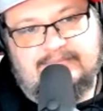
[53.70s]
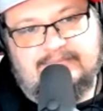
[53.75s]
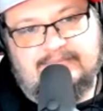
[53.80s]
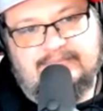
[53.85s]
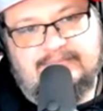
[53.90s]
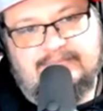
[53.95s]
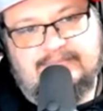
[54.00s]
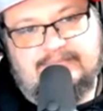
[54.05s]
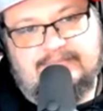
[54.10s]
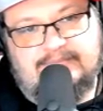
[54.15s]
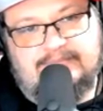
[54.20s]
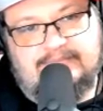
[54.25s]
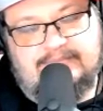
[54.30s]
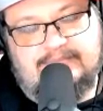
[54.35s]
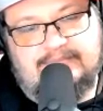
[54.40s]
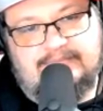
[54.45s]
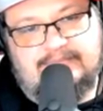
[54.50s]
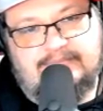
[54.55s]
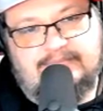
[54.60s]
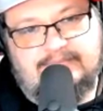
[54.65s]

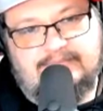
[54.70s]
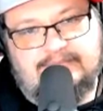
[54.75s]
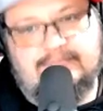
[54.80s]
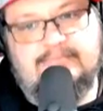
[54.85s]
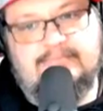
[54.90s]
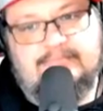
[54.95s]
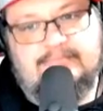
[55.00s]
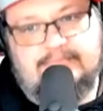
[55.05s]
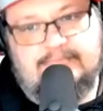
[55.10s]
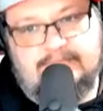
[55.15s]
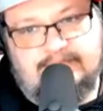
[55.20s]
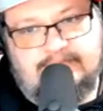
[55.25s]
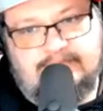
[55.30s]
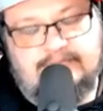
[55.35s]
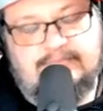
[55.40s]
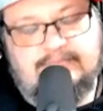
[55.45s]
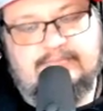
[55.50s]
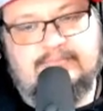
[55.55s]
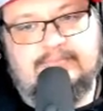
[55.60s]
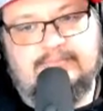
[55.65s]

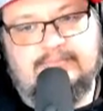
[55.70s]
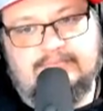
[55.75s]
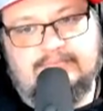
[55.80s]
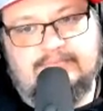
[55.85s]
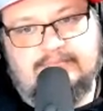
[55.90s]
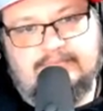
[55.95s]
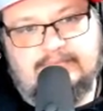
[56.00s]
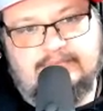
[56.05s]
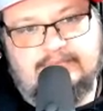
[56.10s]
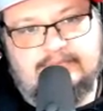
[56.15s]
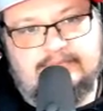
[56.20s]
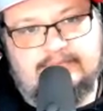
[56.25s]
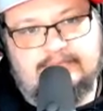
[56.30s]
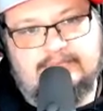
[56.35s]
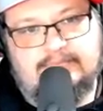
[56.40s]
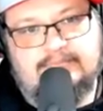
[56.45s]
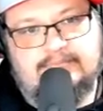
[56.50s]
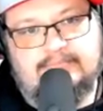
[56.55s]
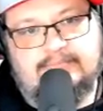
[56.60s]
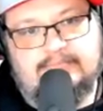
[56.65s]

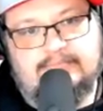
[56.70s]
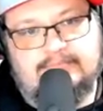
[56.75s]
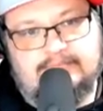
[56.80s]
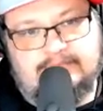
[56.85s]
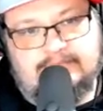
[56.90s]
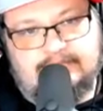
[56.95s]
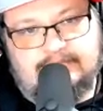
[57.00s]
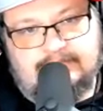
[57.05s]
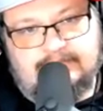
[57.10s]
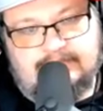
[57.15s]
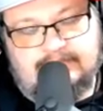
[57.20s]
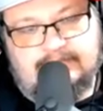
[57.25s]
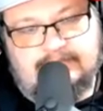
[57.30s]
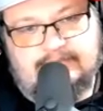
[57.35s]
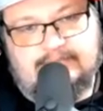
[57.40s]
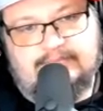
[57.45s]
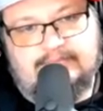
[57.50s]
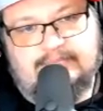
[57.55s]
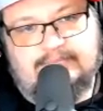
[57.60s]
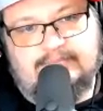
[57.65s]

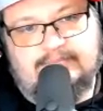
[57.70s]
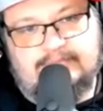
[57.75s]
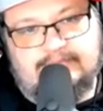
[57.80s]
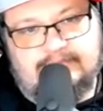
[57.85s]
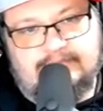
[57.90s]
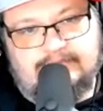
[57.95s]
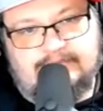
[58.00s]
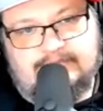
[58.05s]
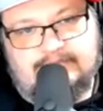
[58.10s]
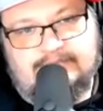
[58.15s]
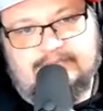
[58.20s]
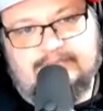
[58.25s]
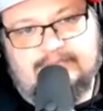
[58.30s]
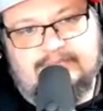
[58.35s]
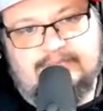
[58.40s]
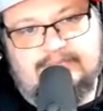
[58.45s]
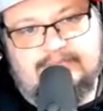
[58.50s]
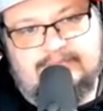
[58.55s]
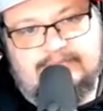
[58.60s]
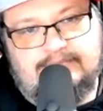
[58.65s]

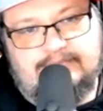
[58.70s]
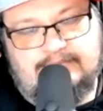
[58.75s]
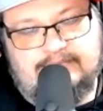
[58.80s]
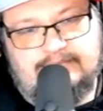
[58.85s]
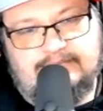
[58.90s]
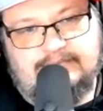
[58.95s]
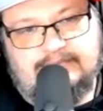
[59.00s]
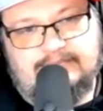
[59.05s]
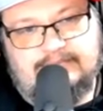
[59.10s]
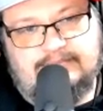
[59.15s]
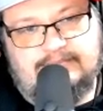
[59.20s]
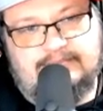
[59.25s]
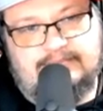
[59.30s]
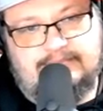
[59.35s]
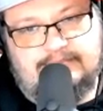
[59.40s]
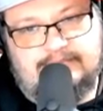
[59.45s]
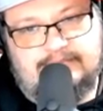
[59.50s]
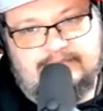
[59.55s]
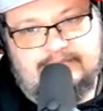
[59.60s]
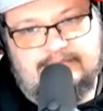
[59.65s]

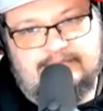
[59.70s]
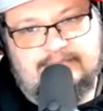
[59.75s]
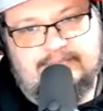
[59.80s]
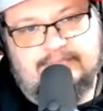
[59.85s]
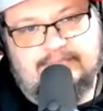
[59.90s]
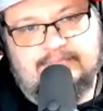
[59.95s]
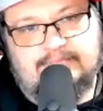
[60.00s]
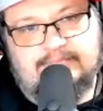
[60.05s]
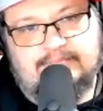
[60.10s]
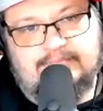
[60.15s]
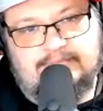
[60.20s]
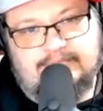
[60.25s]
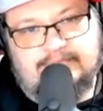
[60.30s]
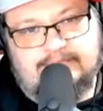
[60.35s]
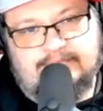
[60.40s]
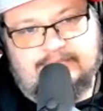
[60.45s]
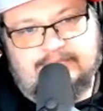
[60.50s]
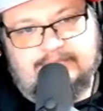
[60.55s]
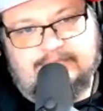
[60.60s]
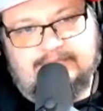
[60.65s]

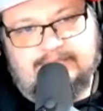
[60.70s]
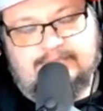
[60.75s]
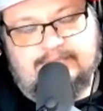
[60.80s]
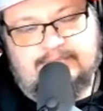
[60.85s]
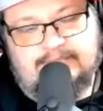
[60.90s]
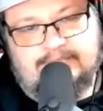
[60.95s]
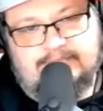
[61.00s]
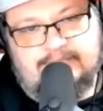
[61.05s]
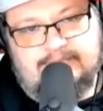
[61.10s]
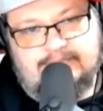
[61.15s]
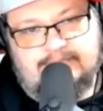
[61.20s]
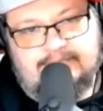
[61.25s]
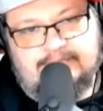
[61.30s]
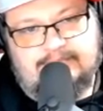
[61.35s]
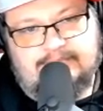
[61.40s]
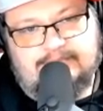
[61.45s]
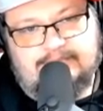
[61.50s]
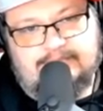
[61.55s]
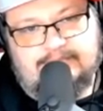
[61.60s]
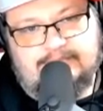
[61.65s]
[no speech]